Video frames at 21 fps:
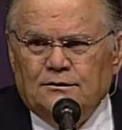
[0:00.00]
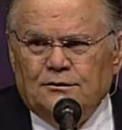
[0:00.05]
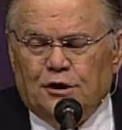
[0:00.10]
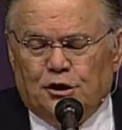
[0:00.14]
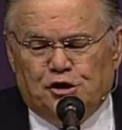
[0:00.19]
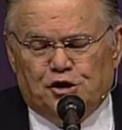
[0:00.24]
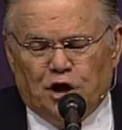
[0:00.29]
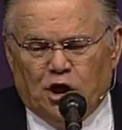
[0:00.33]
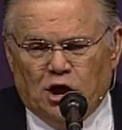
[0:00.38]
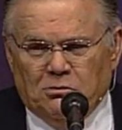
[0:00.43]

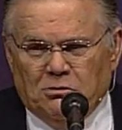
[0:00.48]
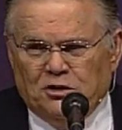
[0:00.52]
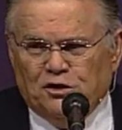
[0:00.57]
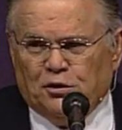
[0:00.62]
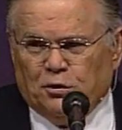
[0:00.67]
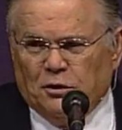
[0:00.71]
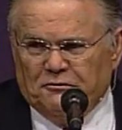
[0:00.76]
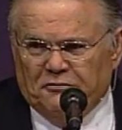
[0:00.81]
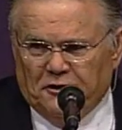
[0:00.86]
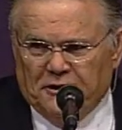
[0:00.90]
The
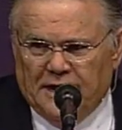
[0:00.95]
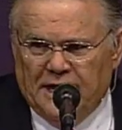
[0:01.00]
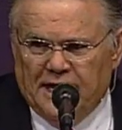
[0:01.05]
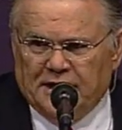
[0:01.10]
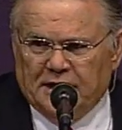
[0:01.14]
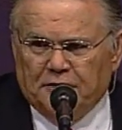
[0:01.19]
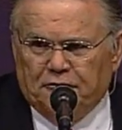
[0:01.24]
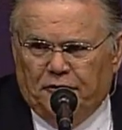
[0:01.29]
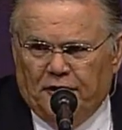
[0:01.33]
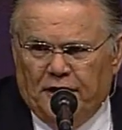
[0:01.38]
Germans were
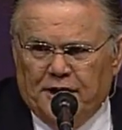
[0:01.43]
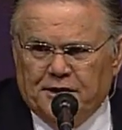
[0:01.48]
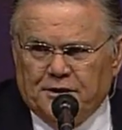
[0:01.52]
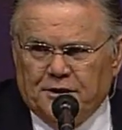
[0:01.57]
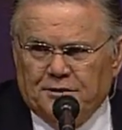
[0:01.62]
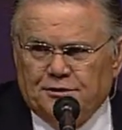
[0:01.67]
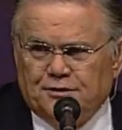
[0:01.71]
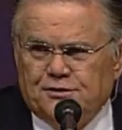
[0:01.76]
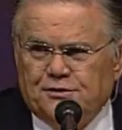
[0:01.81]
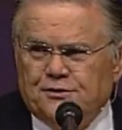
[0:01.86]
fanatic
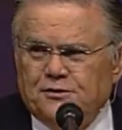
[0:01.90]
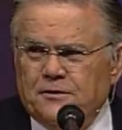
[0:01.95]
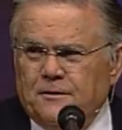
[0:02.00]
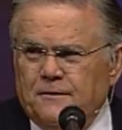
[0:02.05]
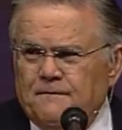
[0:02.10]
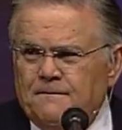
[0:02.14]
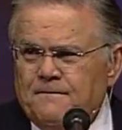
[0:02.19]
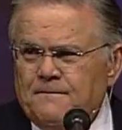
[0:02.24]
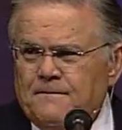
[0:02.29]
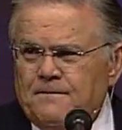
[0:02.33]
fighters.
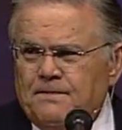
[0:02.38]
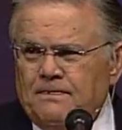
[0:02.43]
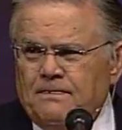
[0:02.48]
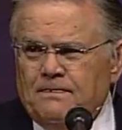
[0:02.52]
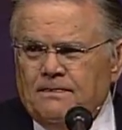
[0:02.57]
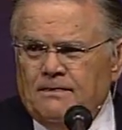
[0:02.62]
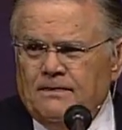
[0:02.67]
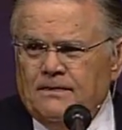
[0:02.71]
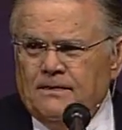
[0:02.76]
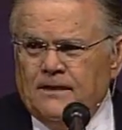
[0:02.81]

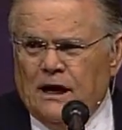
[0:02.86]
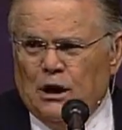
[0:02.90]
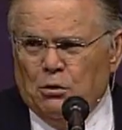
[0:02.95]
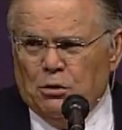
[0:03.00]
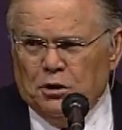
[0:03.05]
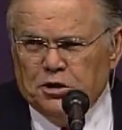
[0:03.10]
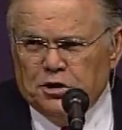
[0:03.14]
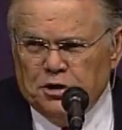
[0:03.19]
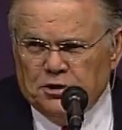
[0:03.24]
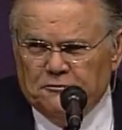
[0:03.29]
They
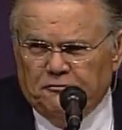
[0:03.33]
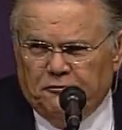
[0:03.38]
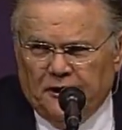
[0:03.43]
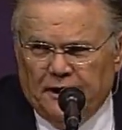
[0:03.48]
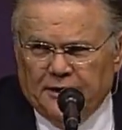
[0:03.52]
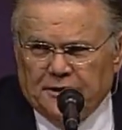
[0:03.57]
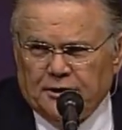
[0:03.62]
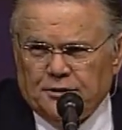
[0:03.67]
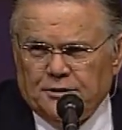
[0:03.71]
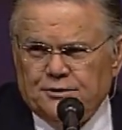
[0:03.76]
were good
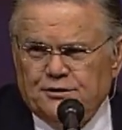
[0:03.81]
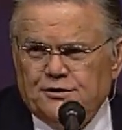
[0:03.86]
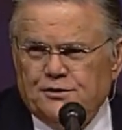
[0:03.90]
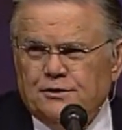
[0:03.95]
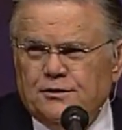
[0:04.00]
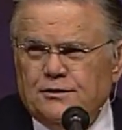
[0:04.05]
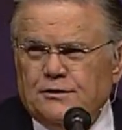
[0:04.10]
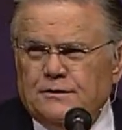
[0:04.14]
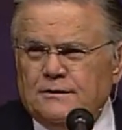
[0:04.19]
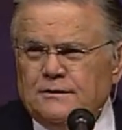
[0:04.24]

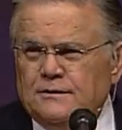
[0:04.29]
fighters.